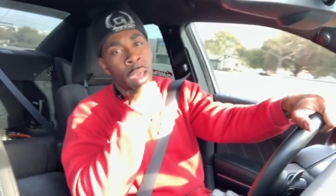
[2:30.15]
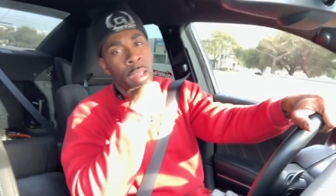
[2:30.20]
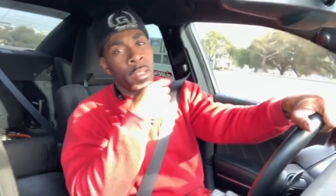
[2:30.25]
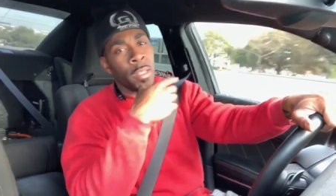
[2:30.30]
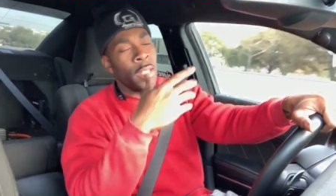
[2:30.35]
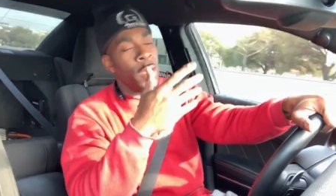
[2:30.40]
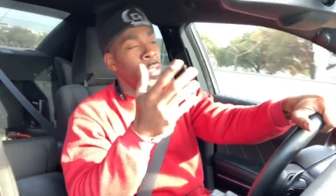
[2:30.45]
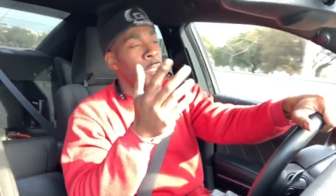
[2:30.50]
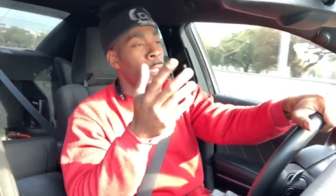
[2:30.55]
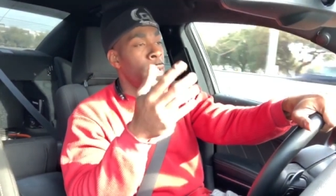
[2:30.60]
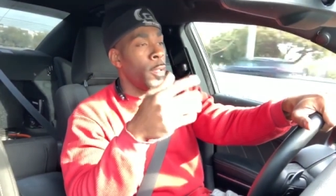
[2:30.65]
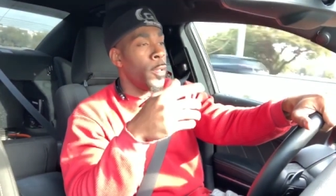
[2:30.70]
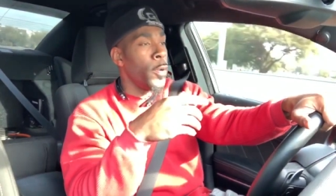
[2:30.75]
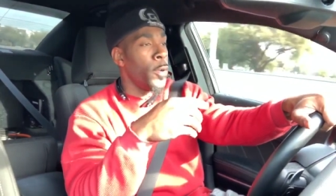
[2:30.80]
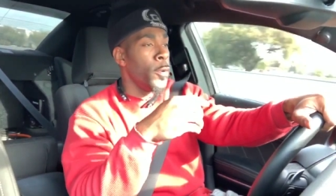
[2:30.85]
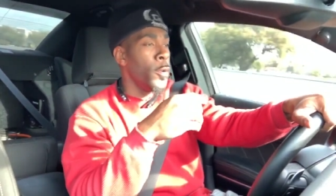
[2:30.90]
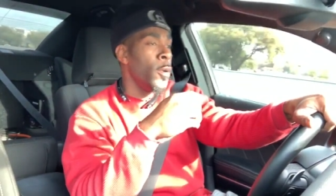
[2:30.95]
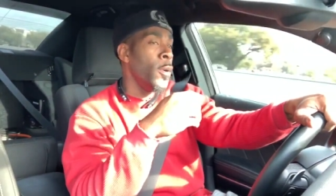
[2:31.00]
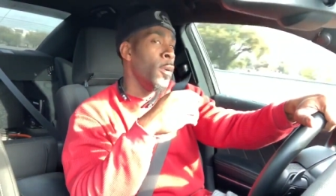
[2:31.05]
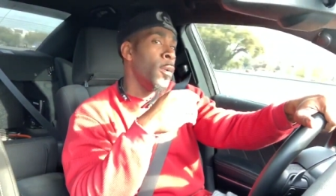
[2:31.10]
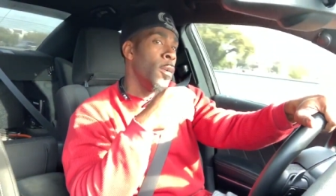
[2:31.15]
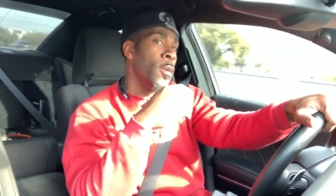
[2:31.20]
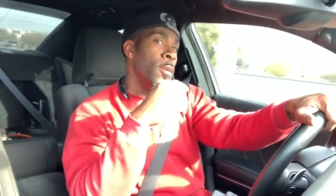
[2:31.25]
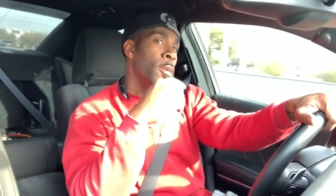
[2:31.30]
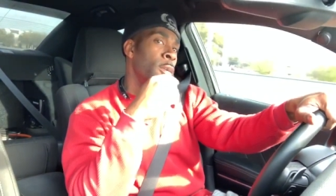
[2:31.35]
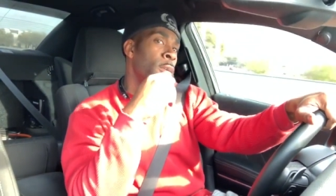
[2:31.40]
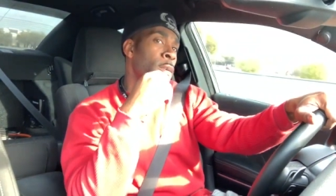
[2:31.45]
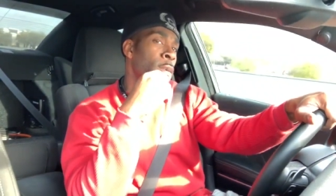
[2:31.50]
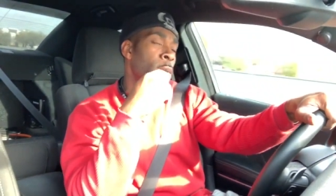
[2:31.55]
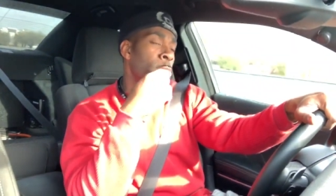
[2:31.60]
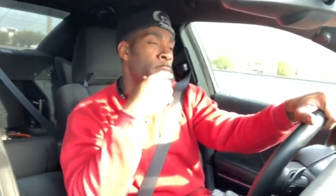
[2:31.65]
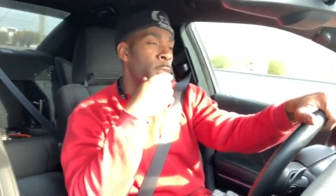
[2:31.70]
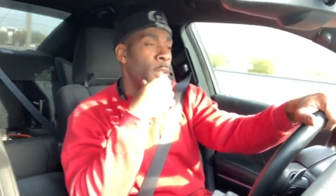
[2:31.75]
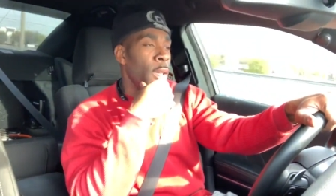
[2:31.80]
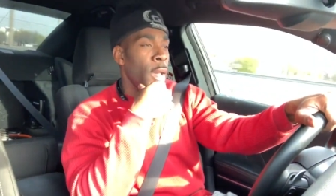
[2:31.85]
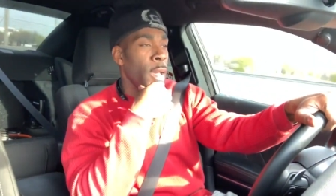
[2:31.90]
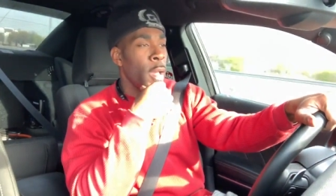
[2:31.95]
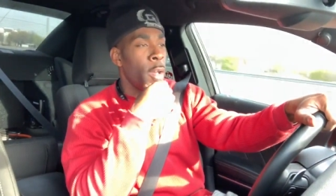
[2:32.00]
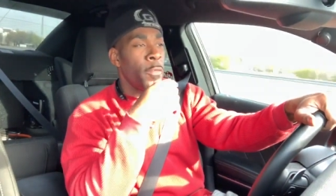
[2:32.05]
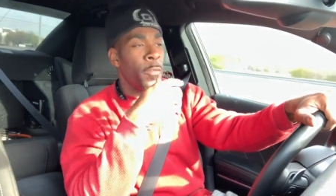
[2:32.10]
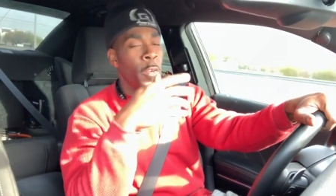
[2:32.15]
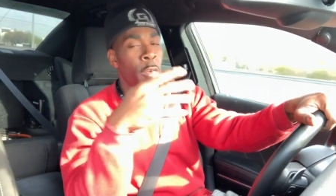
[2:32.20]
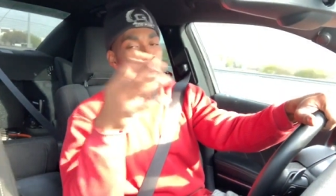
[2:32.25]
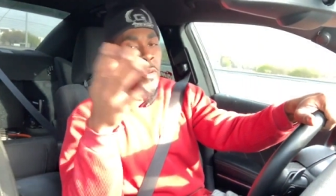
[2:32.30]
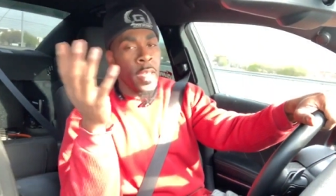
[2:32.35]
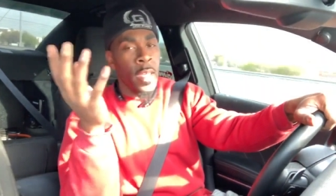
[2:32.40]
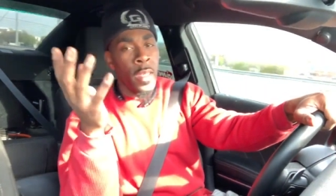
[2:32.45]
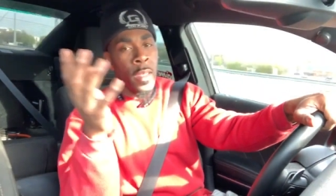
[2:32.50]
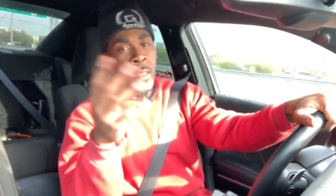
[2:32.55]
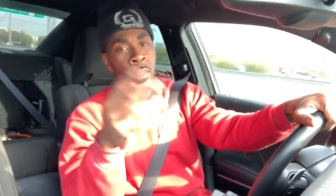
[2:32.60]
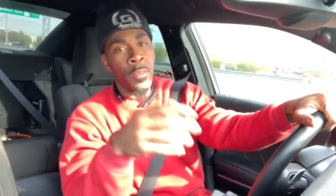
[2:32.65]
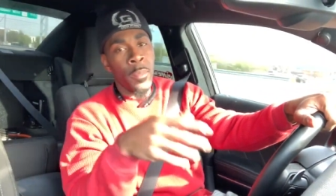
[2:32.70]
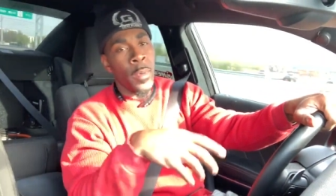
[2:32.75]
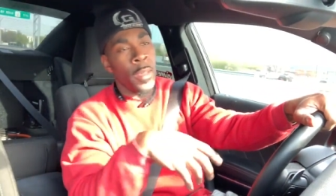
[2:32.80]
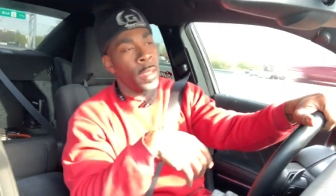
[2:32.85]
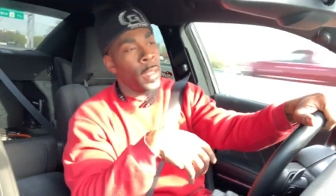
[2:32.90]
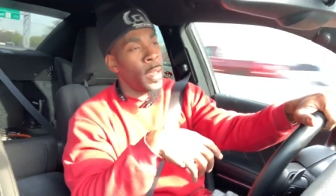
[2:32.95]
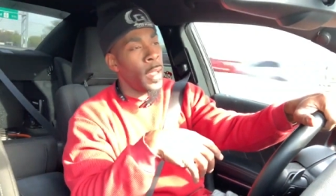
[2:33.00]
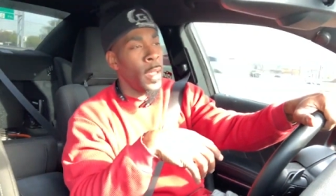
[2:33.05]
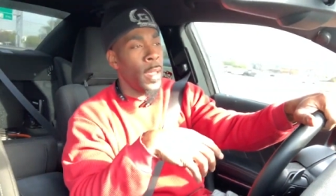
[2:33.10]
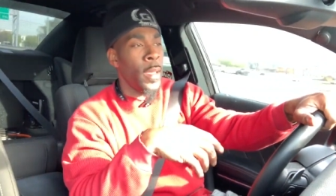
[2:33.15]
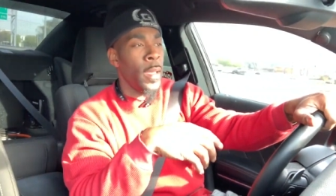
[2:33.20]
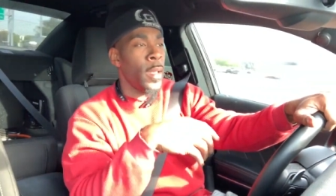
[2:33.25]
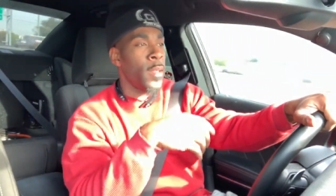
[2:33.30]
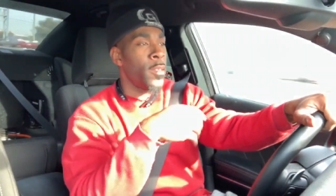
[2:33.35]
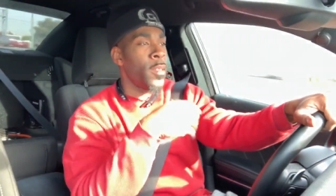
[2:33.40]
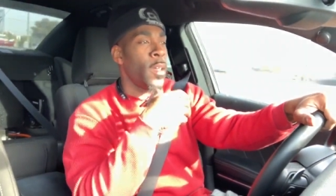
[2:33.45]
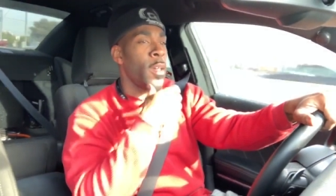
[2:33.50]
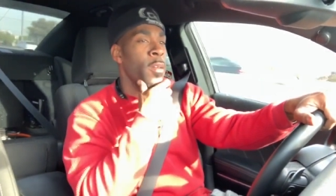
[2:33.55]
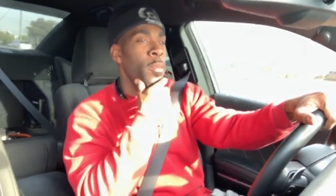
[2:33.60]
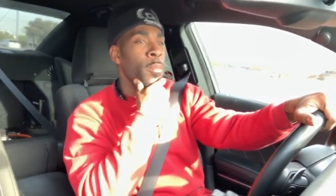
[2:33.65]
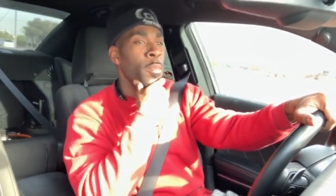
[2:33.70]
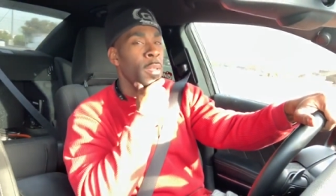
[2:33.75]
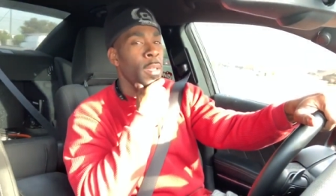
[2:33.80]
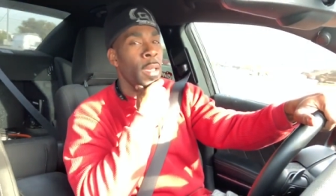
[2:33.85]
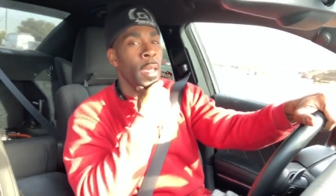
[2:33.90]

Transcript: I don't let that go. You know what I'm saying? I got four kids, man. I ain't got time to be.